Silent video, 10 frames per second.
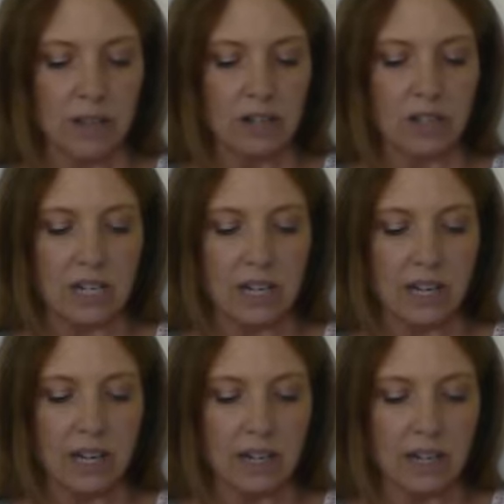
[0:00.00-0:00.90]

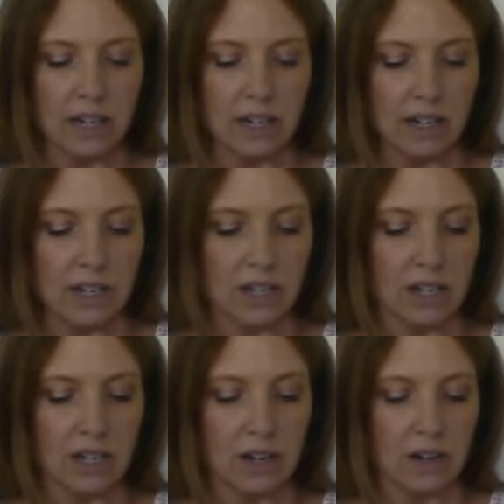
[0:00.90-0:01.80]
CNN. It
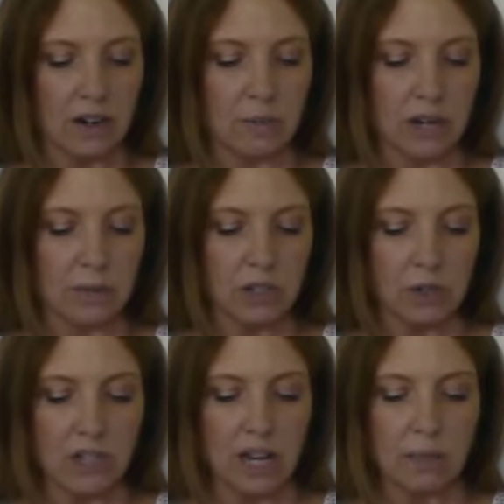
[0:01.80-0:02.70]
says, be able
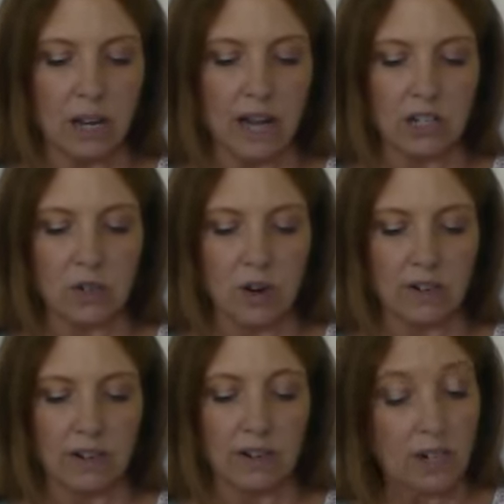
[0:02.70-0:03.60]
to escape
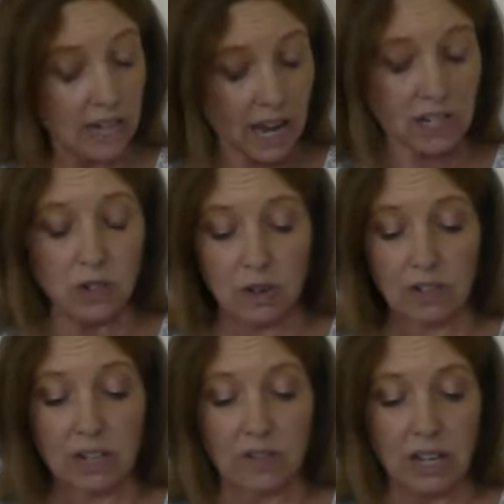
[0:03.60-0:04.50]

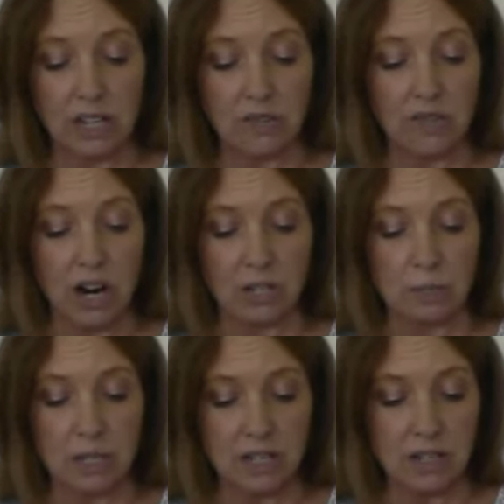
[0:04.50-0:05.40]
catastrophic events, Fox
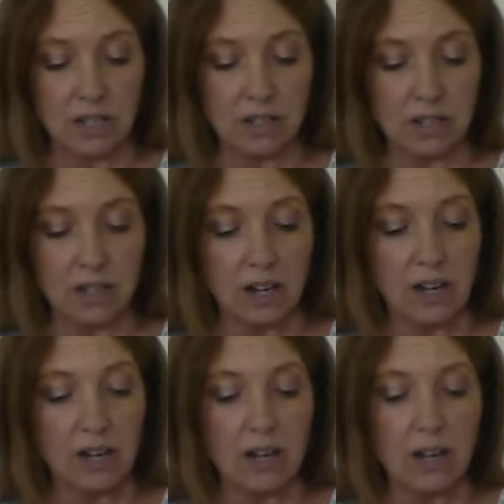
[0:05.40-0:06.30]
Business,
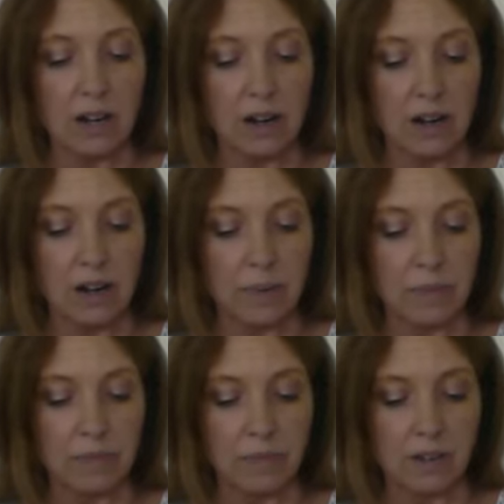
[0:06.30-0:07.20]

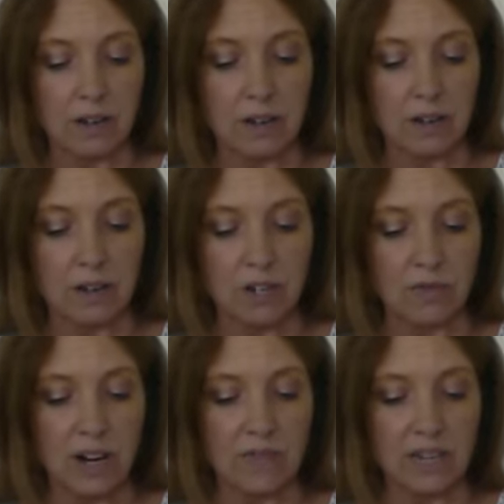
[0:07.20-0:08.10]
surviving
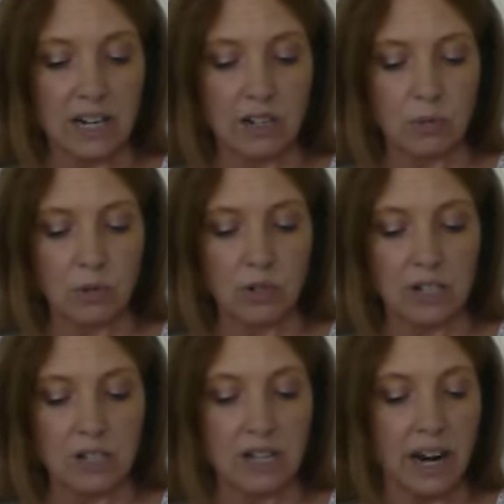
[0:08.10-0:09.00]
the end of the world
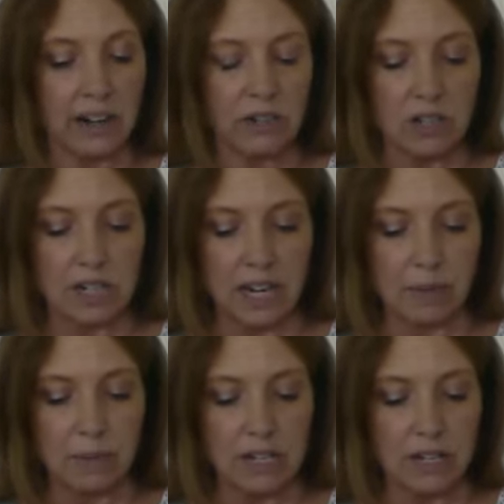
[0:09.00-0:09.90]
in style,
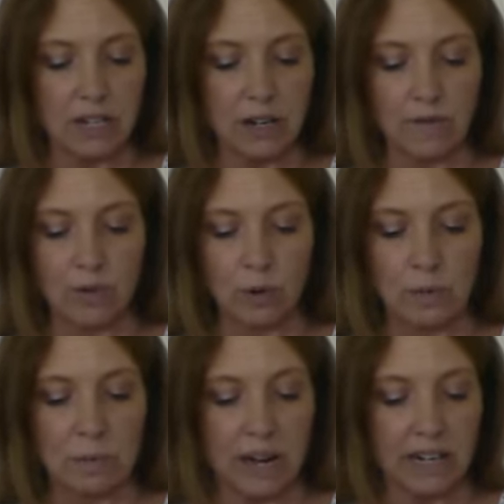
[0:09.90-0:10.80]
CNBC,
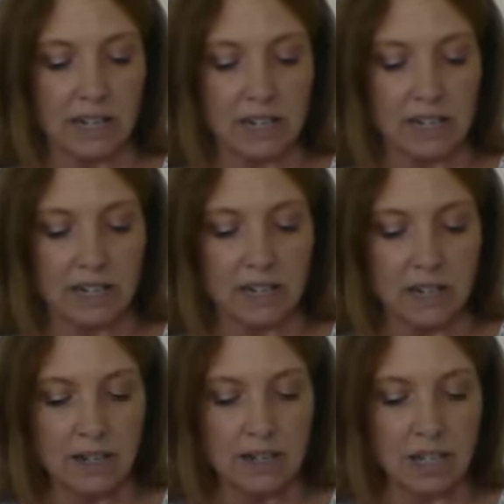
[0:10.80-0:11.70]
Forbes Magazine.
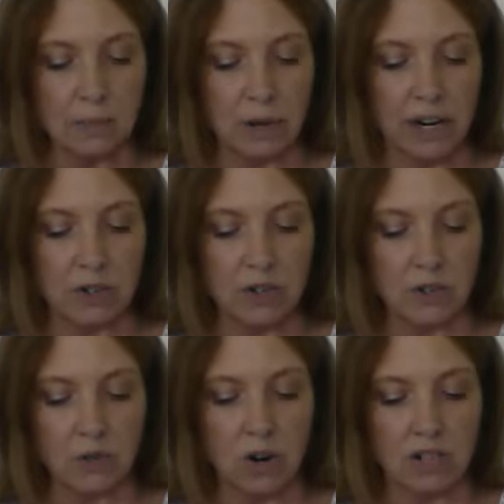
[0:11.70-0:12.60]
It says buyers
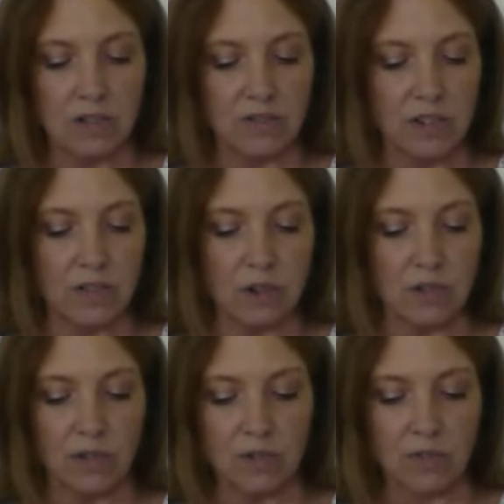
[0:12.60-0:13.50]
are drawn to
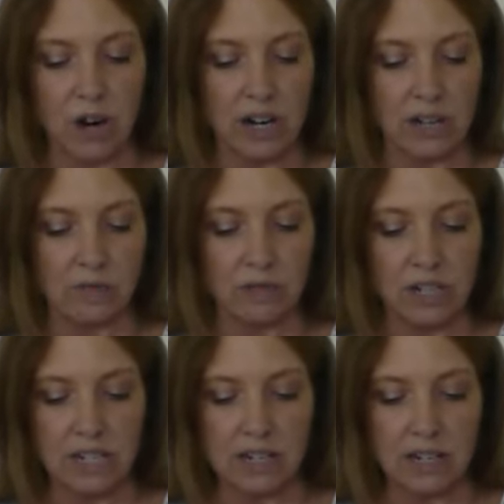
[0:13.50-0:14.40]
Vivos for a variety of
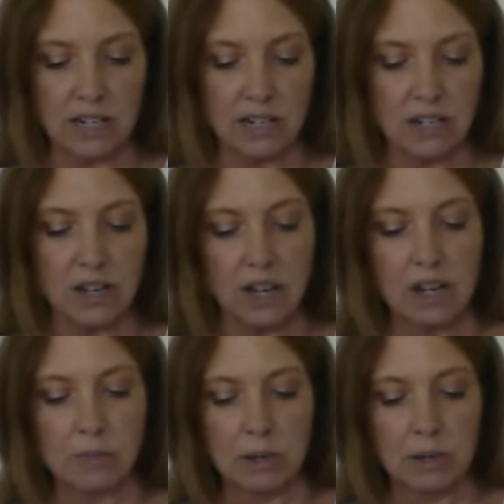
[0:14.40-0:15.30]
reasons.
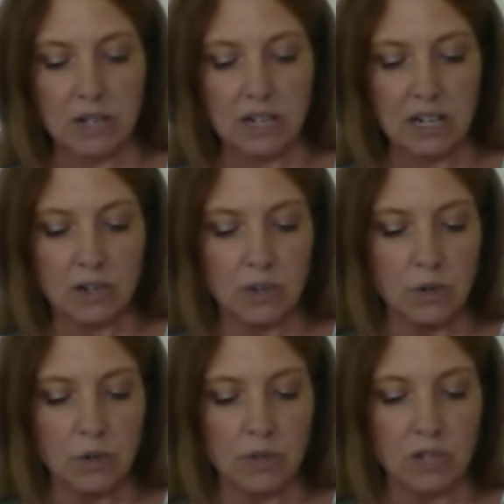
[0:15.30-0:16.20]
BBC
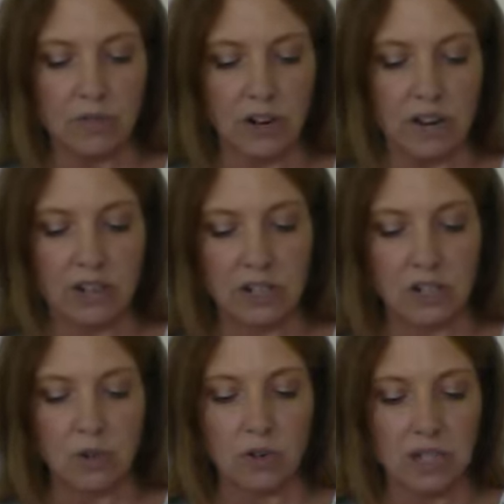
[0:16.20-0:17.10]
News, surviving
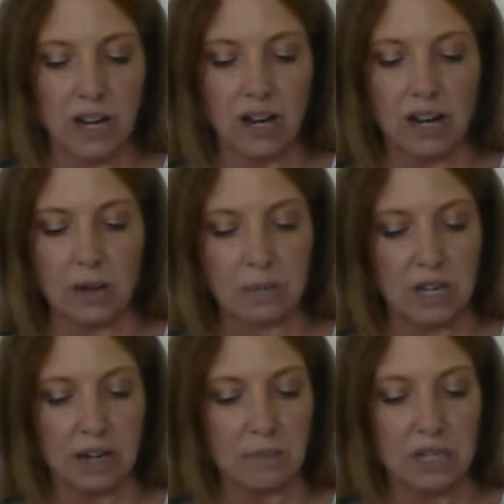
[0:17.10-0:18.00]
uncertain times,
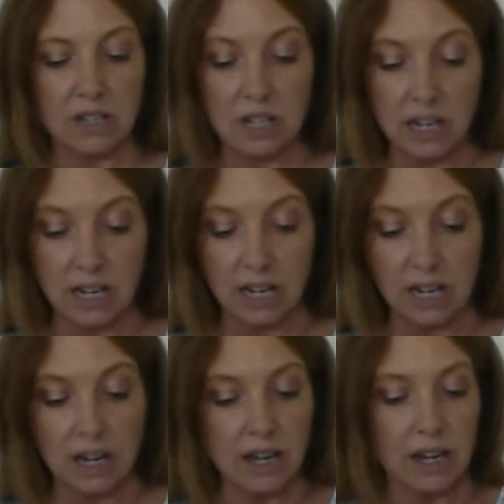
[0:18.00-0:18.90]

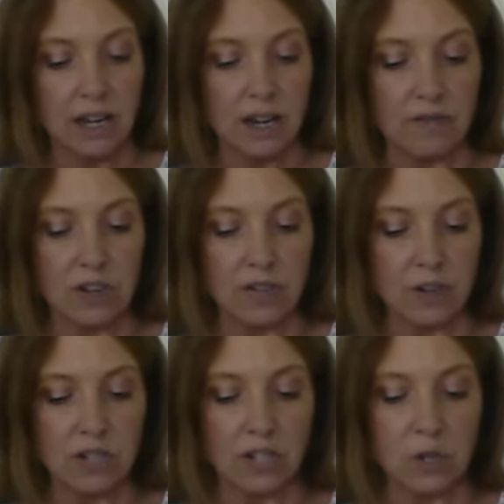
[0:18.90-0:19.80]
NBC,
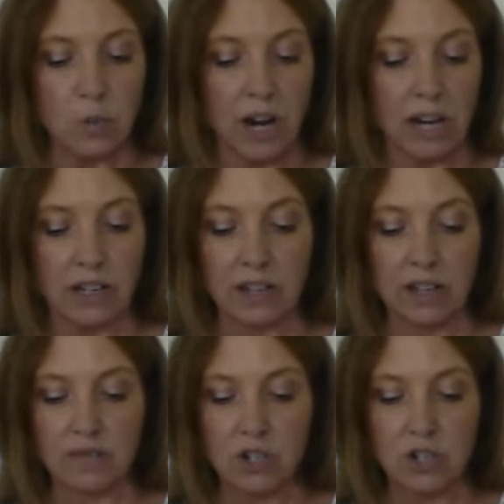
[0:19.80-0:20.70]
Vivos the Swank,
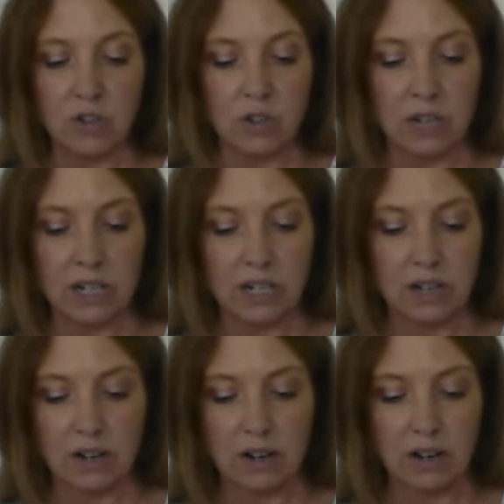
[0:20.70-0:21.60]
Life Assurance,
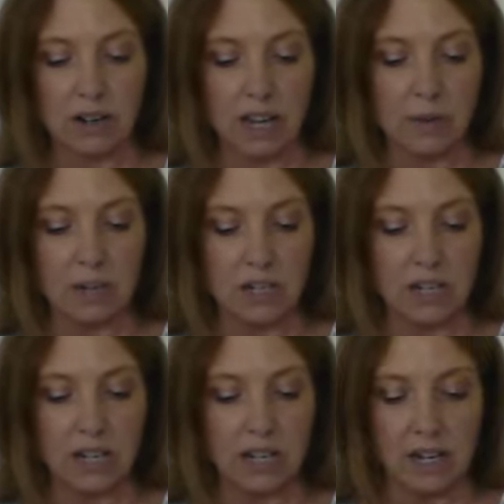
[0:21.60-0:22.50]

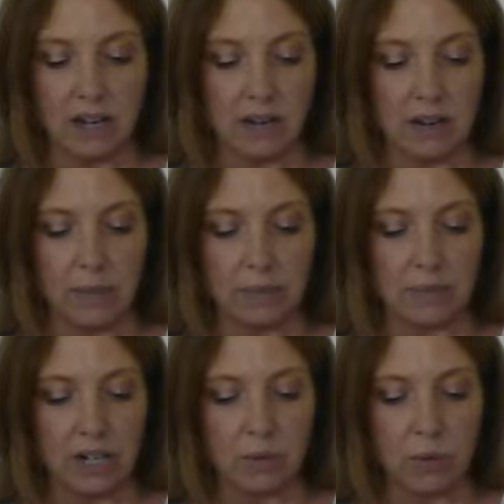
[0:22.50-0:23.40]
ABC,
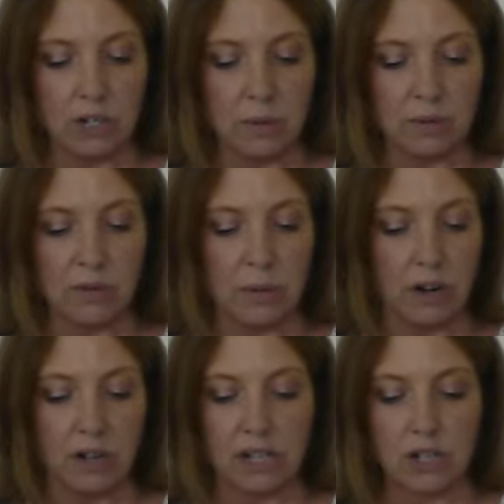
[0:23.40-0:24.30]
a growing number of
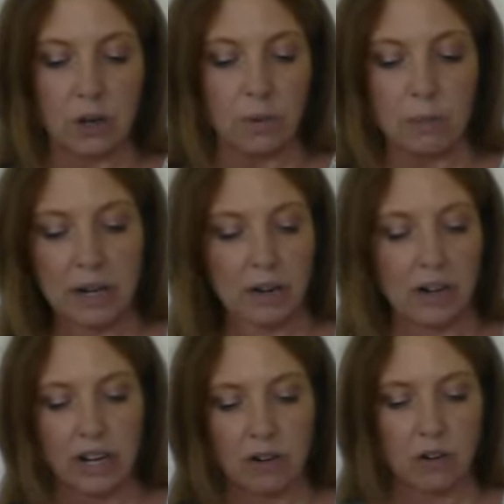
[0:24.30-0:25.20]
Americans are
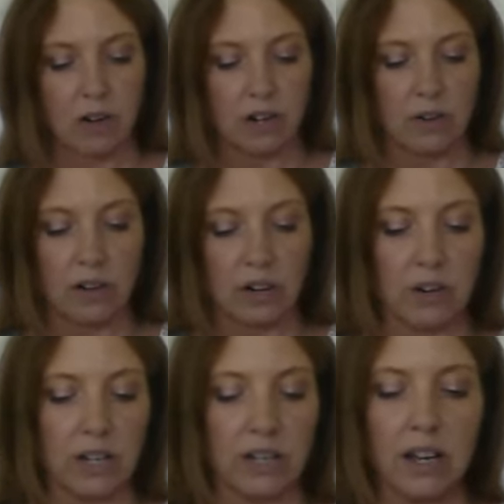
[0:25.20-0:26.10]
preparing, and on and on and
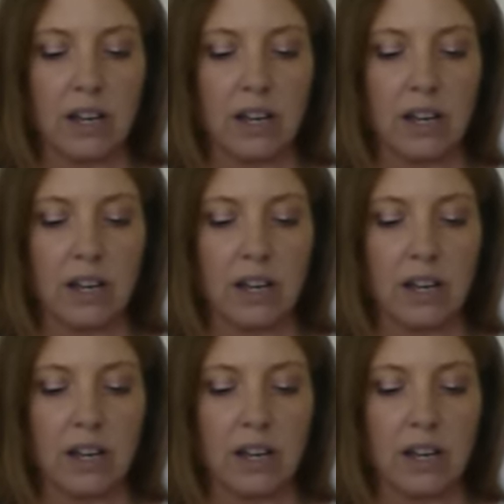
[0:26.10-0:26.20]
on.